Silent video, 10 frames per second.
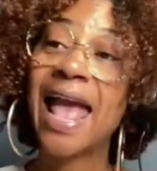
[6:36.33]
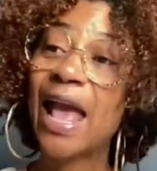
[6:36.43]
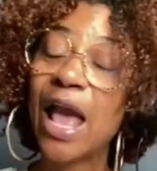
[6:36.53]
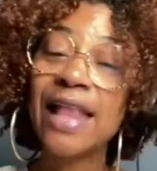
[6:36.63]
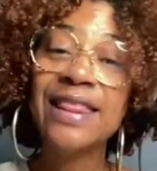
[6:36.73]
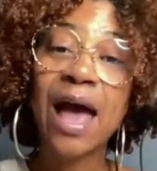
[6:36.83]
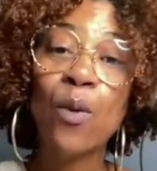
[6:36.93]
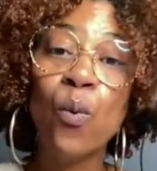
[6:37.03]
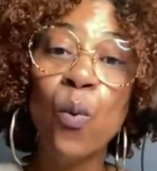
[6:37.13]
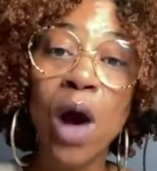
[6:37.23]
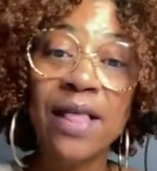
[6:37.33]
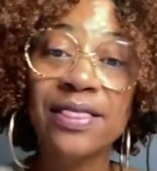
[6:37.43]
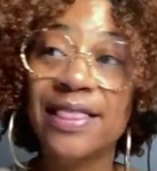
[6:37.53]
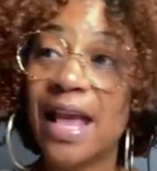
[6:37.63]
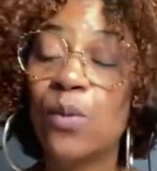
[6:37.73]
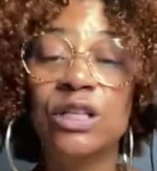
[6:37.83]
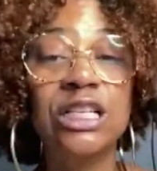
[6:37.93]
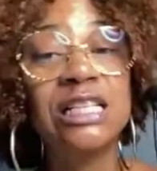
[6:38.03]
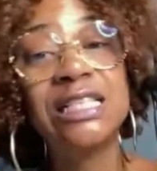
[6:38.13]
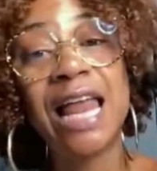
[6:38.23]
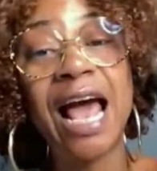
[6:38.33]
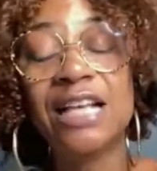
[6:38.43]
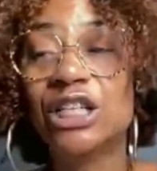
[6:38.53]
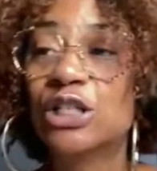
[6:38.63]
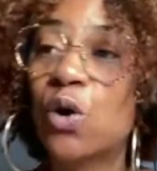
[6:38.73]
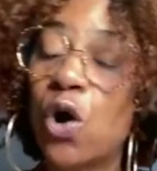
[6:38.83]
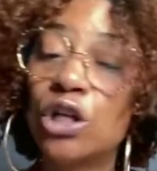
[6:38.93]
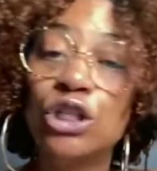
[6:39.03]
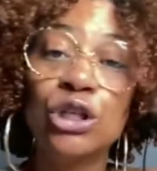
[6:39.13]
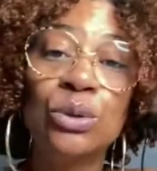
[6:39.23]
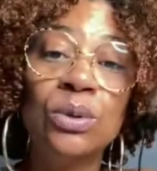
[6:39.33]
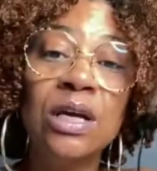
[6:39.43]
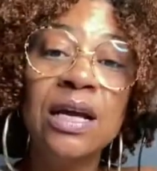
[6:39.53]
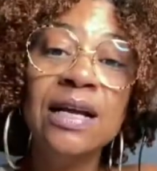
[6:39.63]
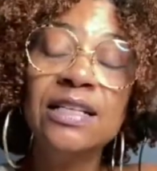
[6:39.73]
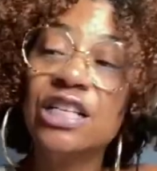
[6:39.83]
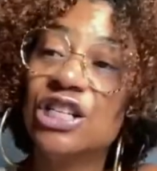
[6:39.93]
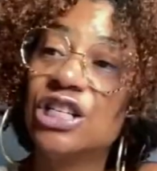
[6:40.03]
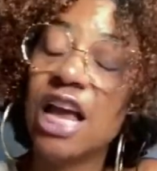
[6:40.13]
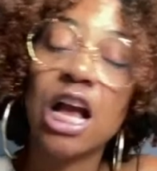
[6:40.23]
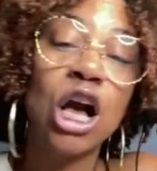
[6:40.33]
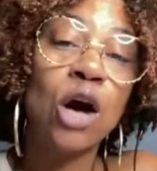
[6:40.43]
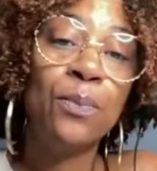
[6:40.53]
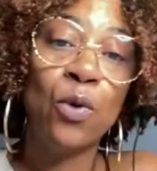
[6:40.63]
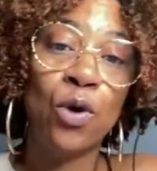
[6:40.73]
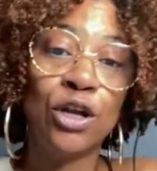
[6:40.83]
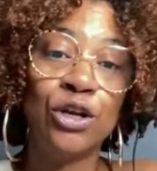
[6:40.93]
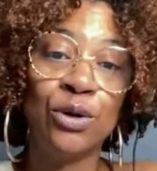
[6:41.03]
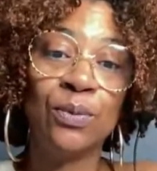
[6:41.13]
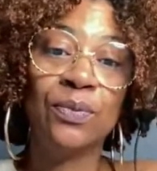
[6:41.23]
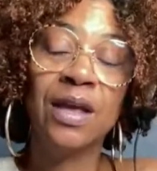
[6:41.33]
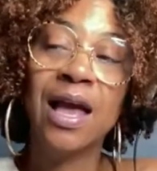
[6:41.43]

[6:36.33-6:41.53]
And that one thing, when she said, "I just called you to check up on you,"